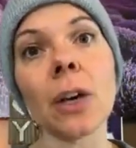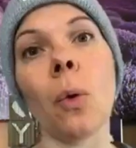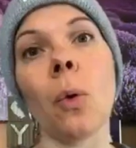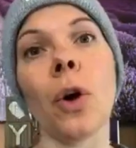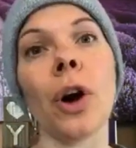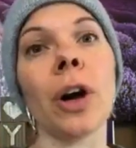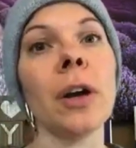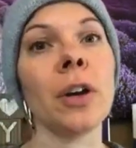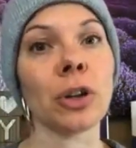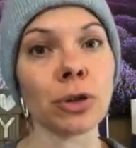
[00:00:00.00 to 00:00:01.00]
or
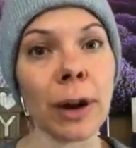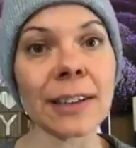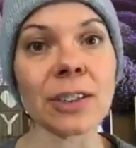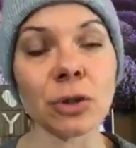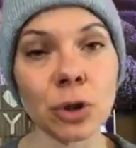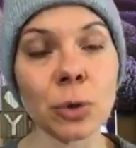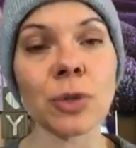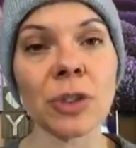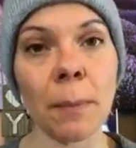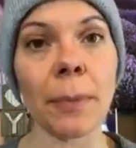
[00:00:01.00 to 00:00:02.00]
you're trying to do
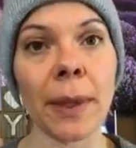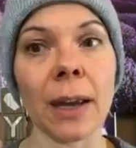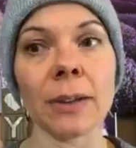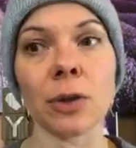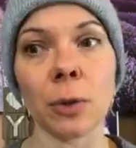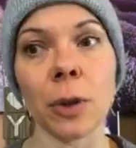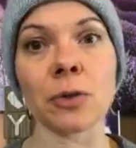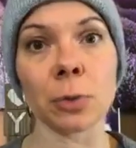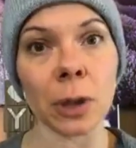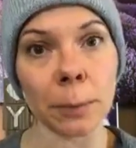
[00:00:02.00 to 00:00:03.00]
something
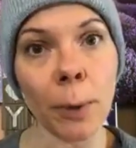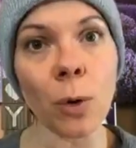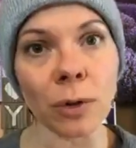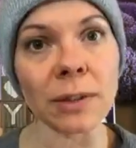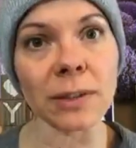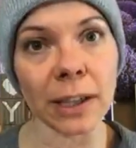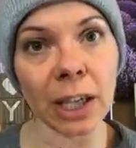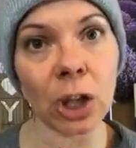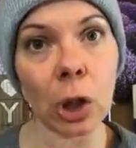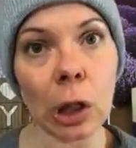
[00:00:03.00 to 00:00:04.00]
that's really potent to
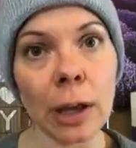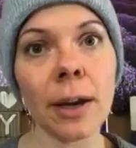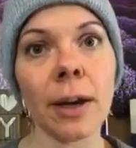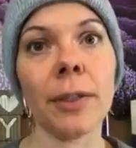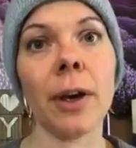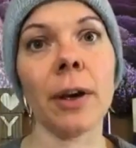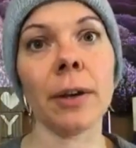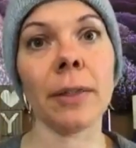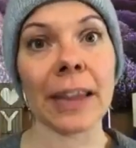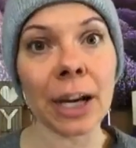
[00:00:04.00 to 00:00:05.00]
kill
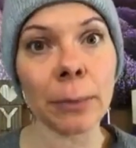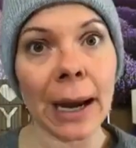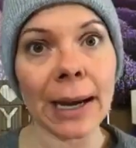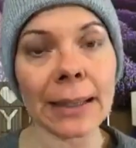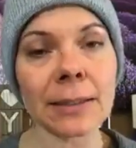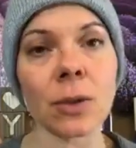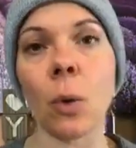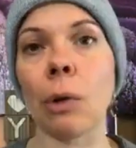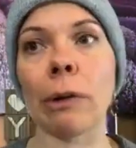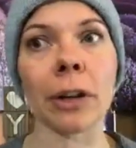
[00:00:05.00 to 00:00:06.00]
the ear mites or